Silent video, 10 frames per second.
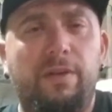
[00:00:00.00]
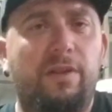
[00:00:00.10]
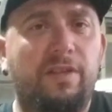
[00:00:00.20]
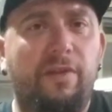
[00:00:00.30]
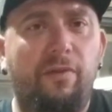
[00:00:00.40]

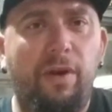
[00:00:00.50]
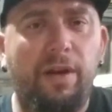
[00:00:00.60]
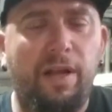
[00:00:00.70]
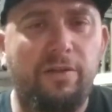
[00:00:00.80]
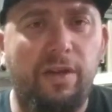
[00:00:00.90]
does have a
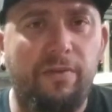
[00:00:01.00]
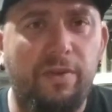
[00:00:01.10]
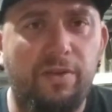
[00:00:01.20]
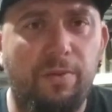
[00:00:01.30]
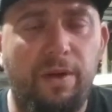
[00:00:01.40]
right-hand drive
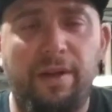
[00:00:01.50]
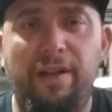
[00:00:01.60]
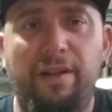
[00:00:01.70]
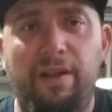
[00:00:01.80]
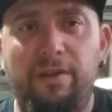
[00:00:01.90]
ES1
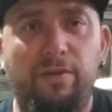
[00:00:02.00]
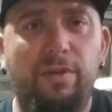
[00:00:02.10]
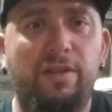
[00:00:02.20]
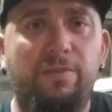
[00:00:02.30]
and they do this,